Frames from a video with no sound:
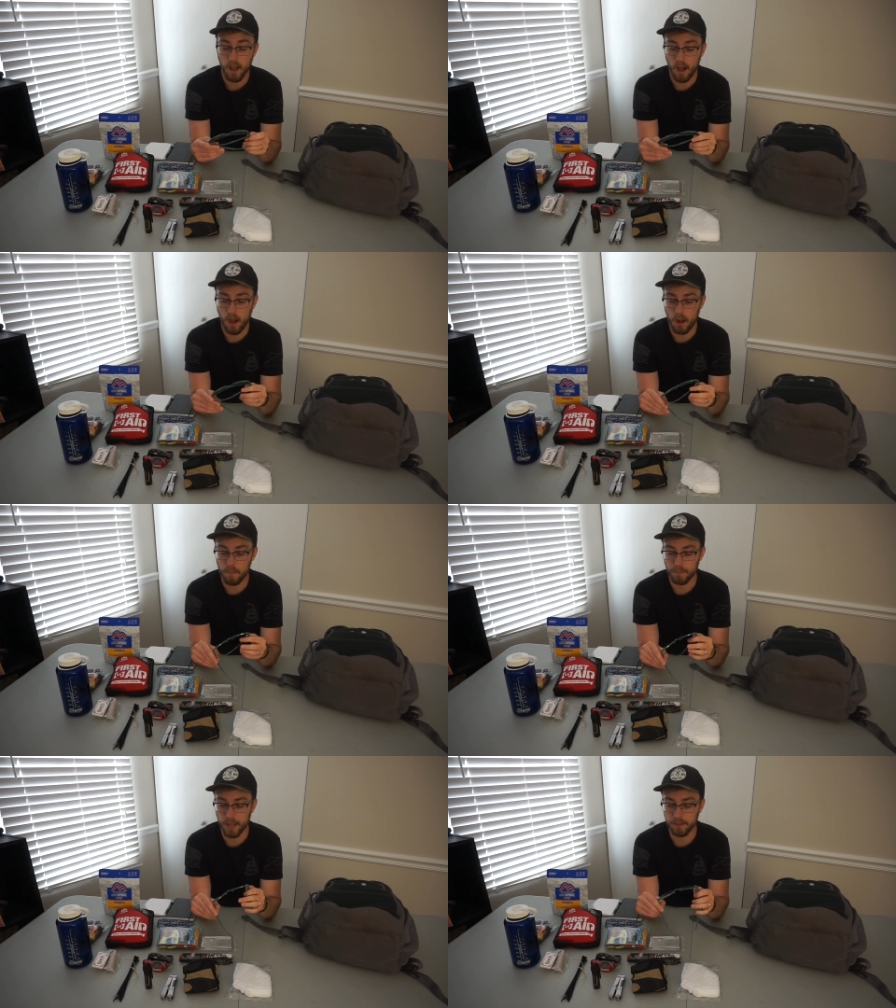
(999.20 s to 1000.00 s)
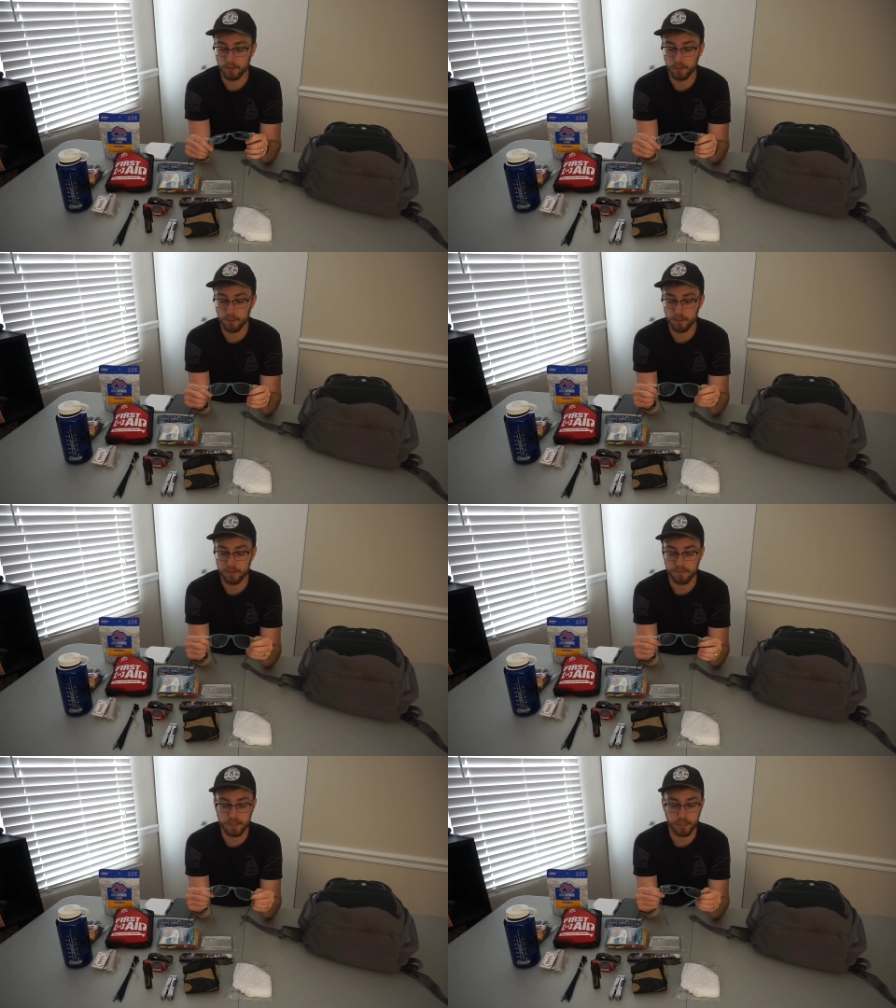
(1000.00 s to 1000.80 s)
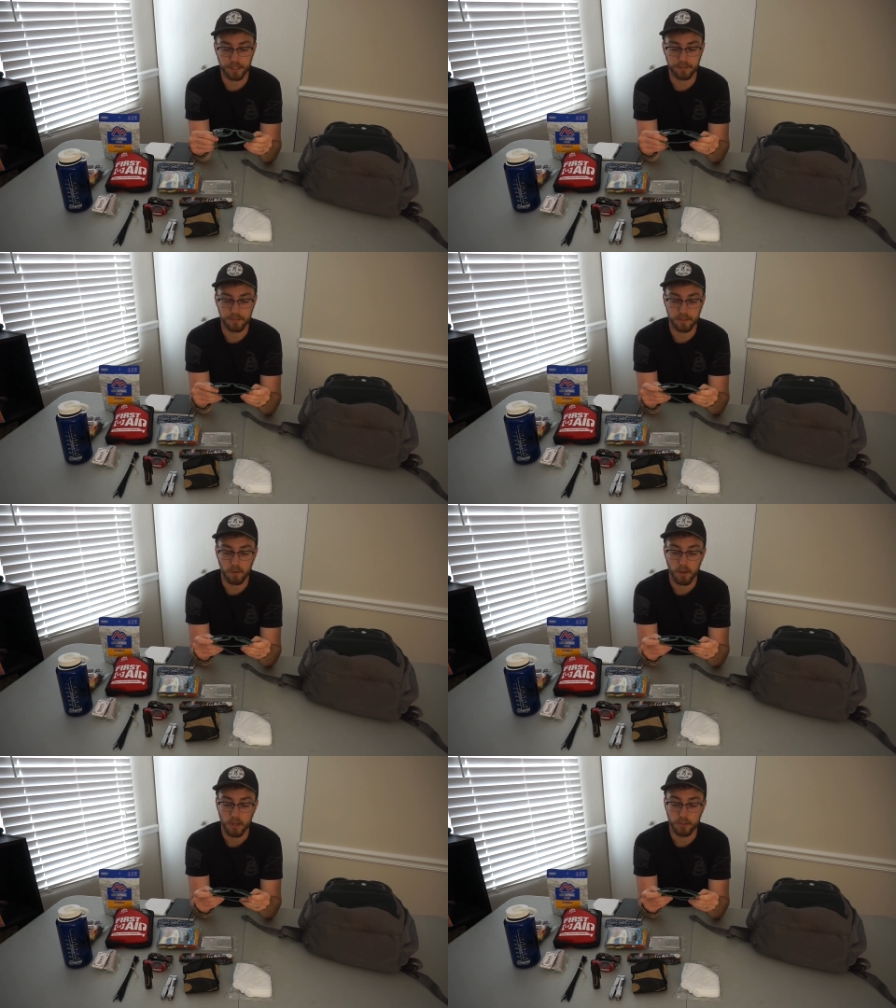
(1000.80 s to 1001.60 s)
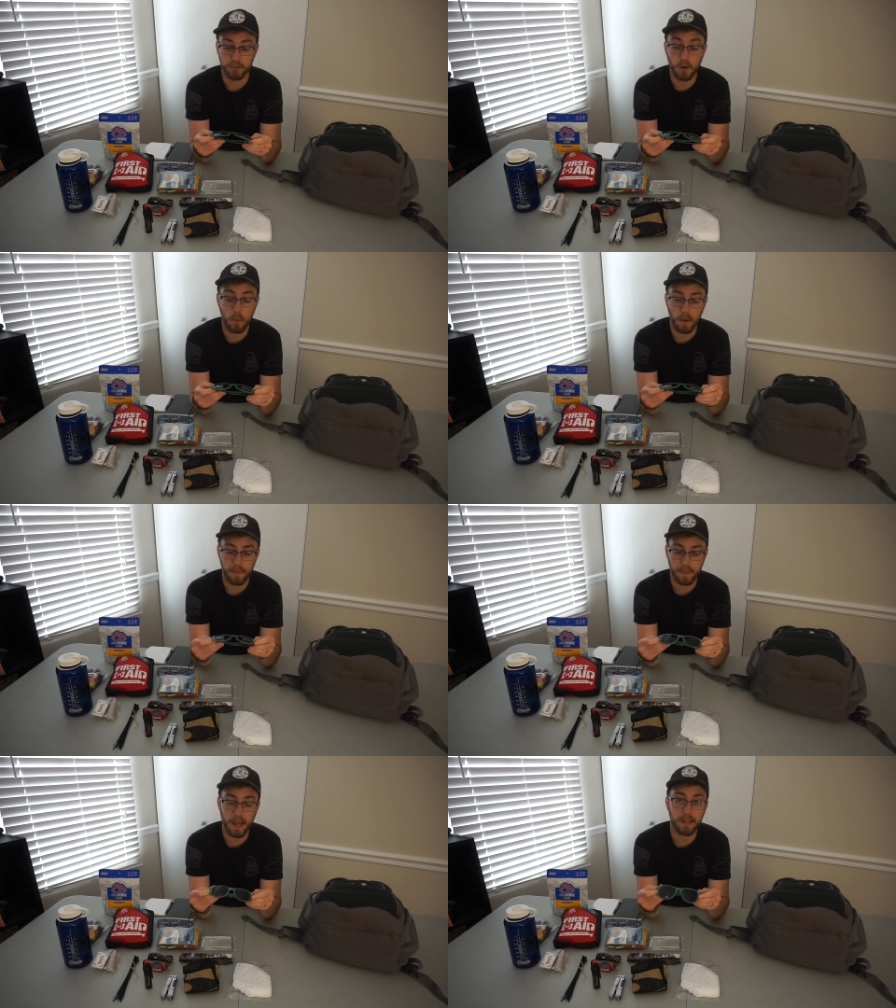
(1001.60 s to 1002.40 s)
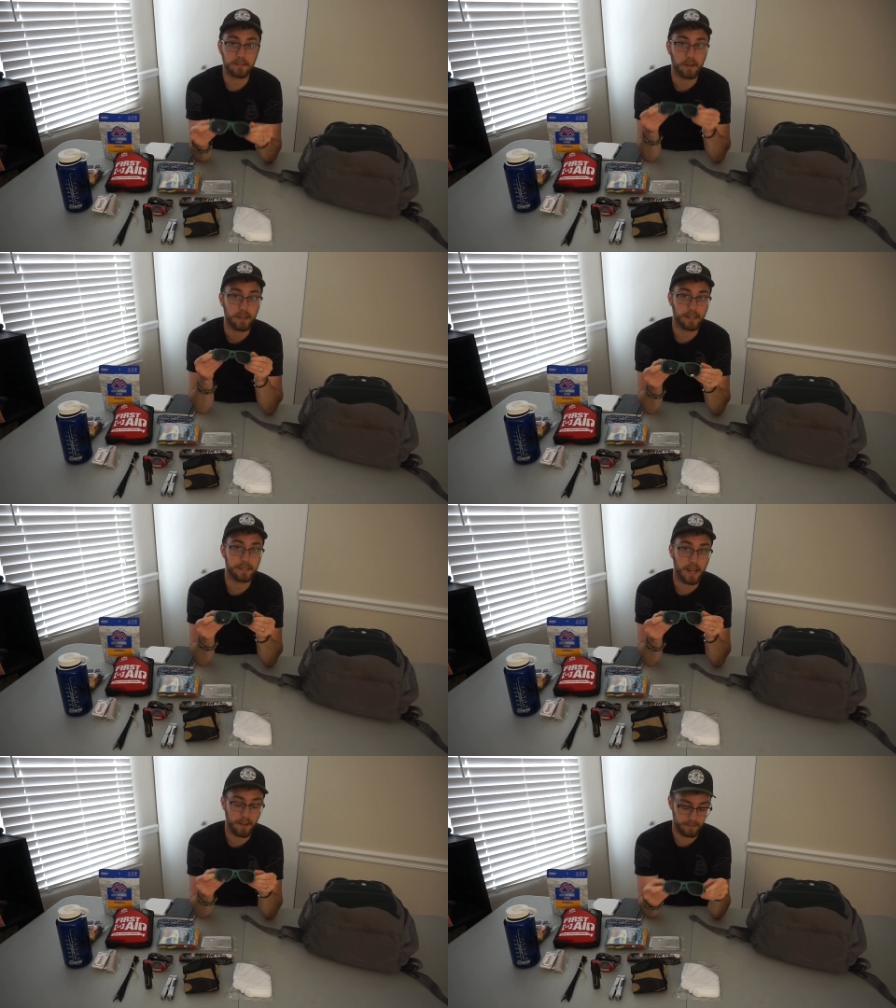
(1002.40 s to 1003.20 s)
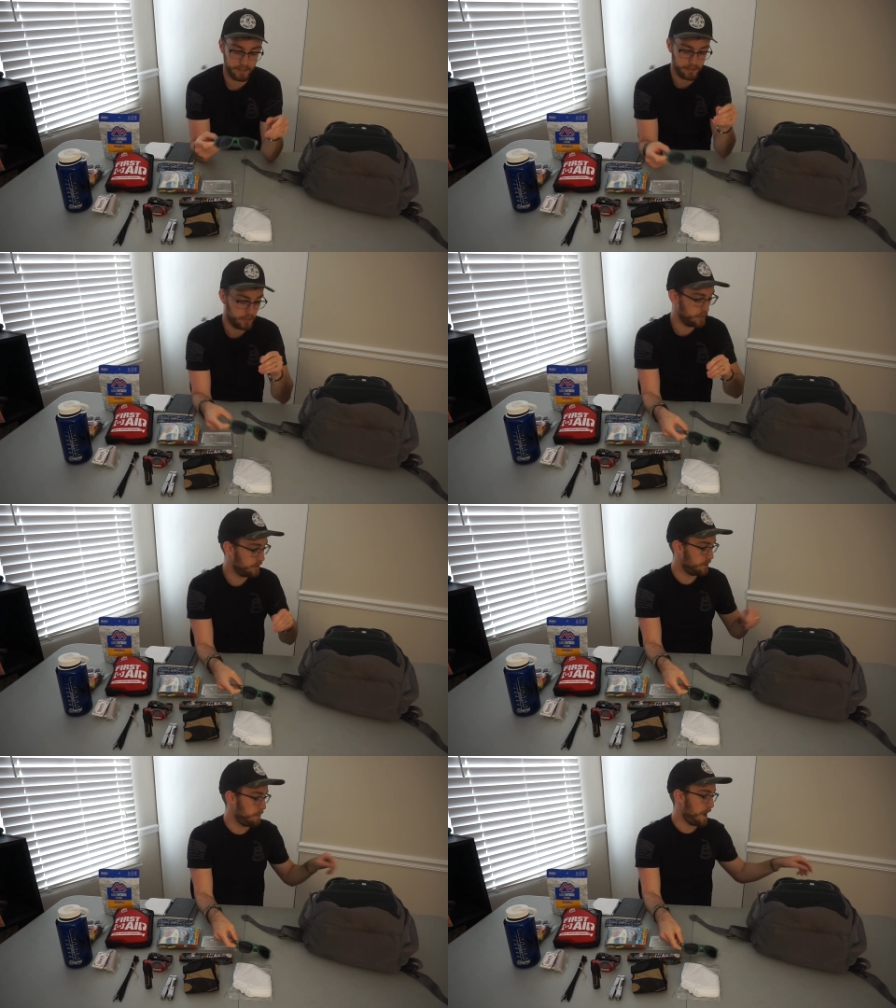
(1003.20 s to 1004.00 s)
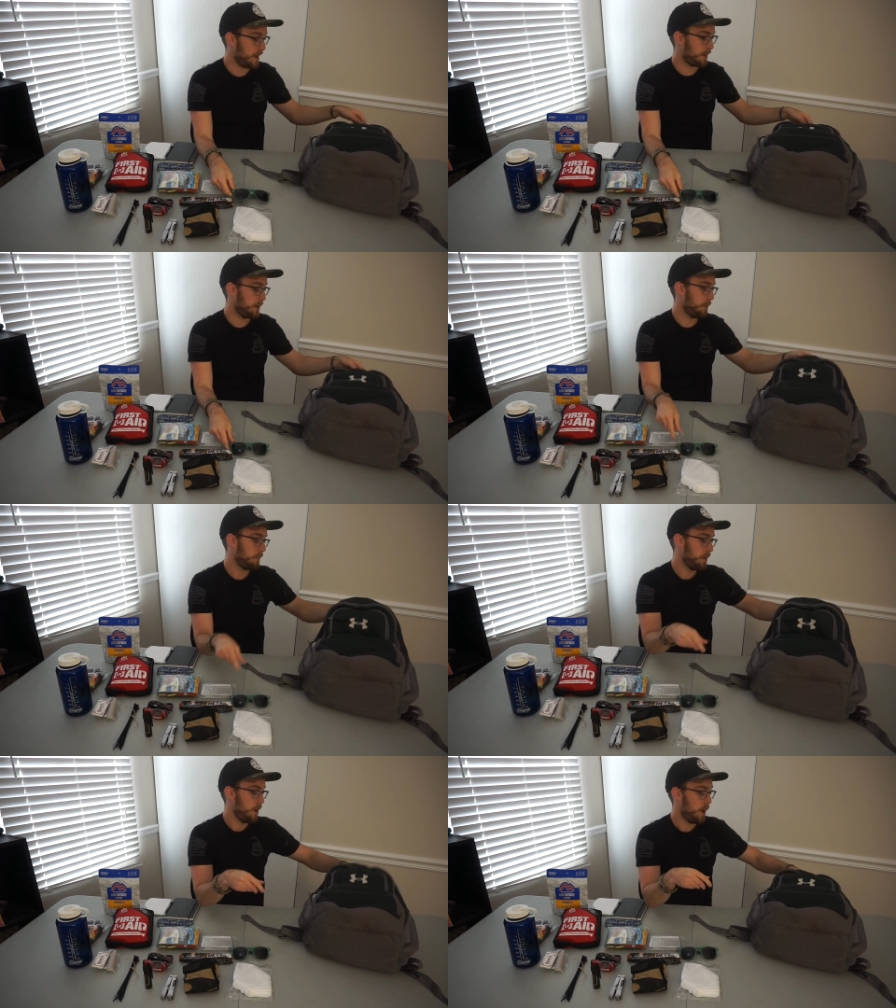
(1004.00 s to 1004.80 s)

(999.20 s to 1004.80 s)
and lose vision. So you don't want that. So I like to have these just as a backup.